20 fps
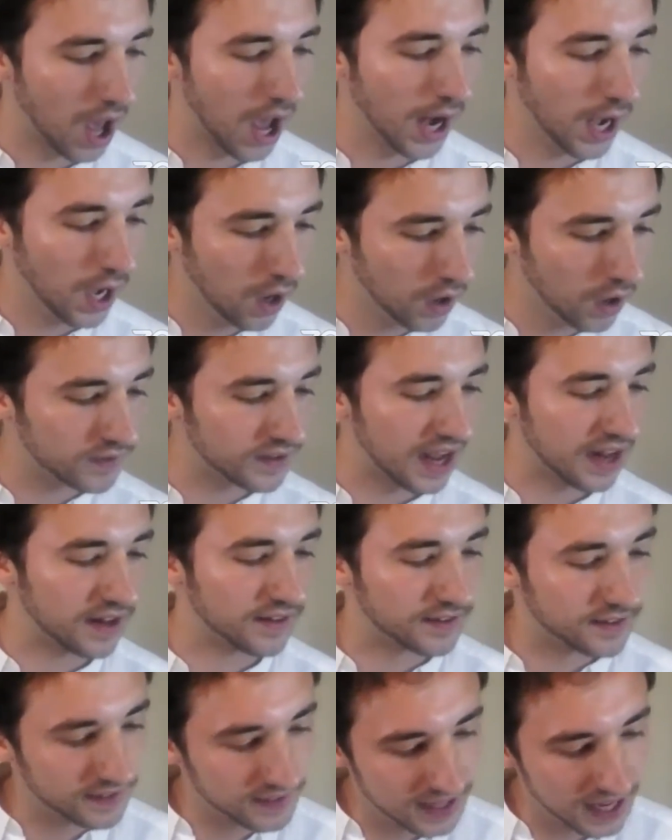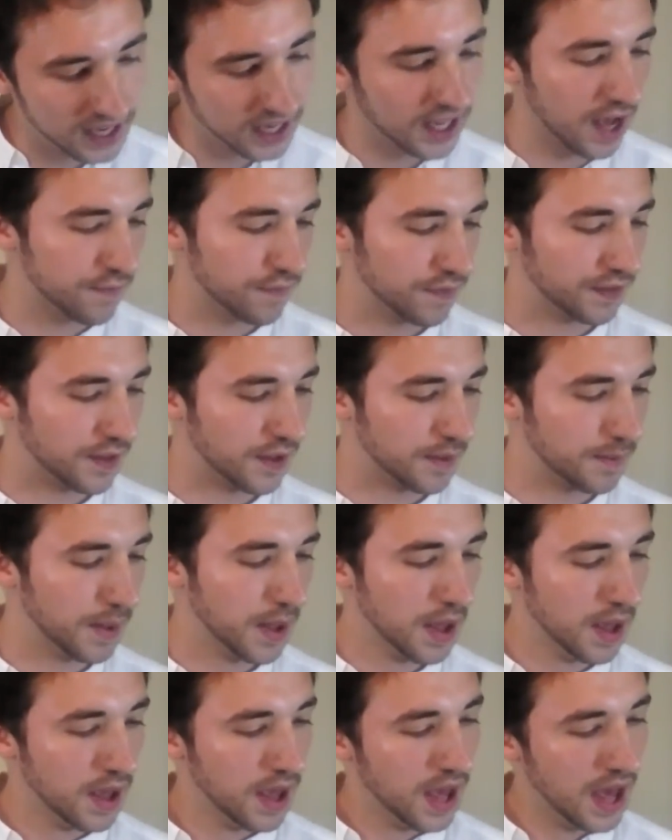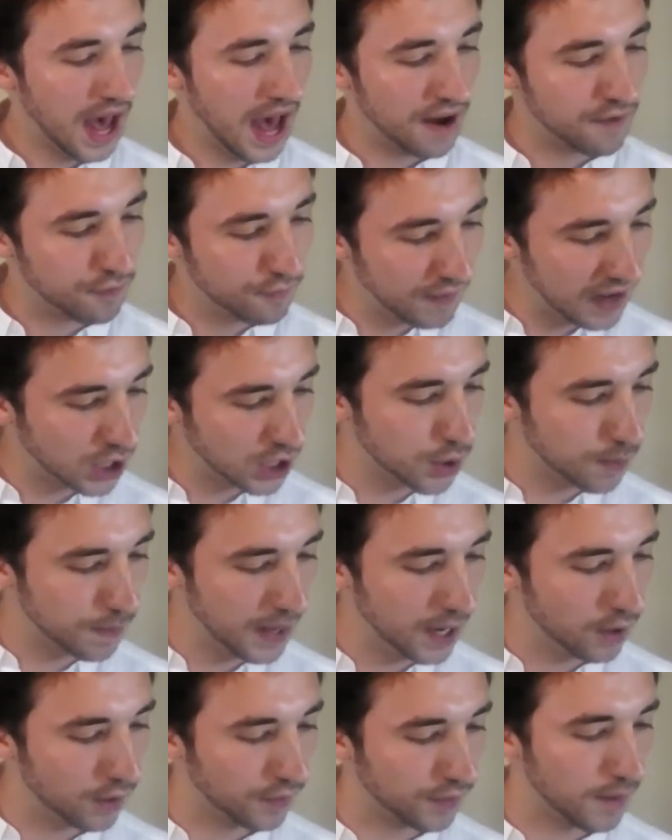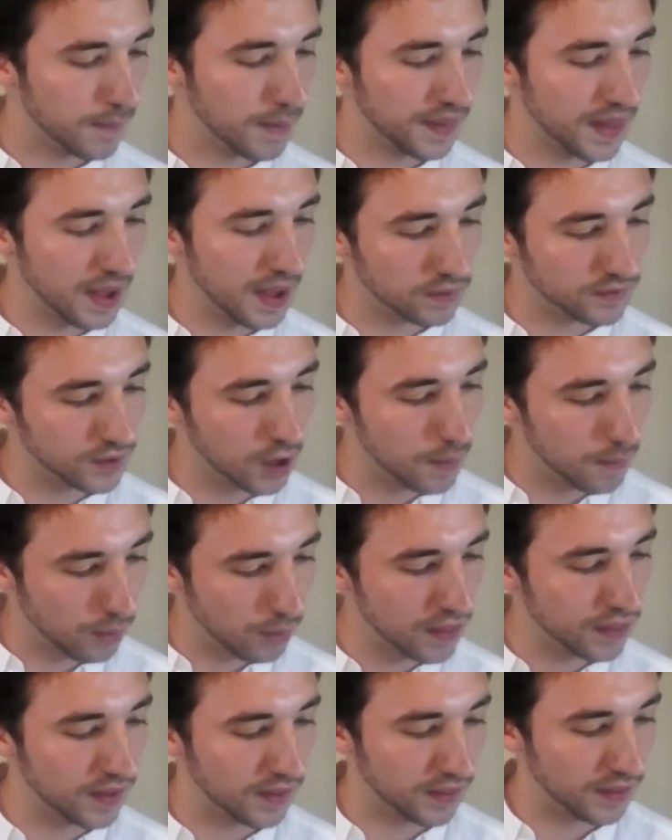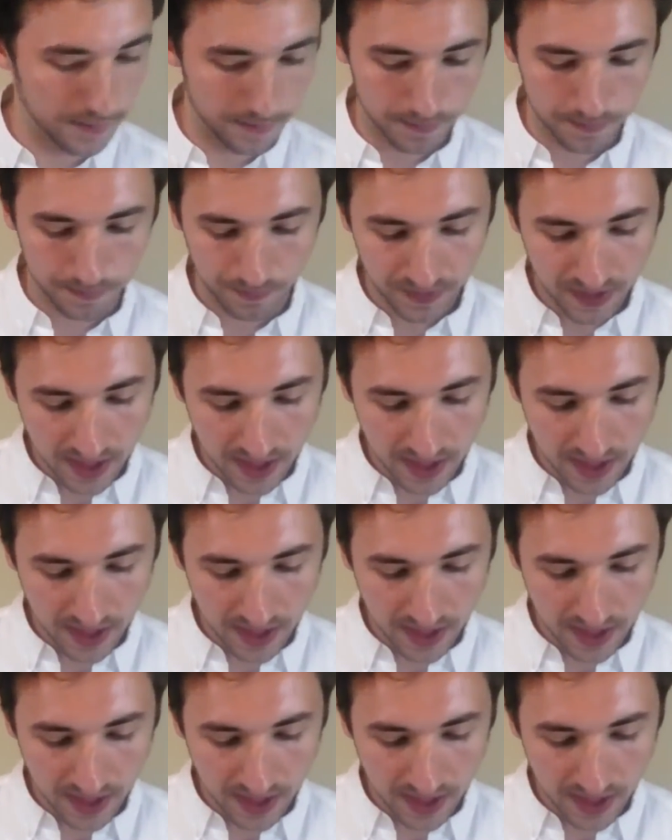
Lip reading: I looked and skin covered them and flesh appeared on them, but there was no breath in them.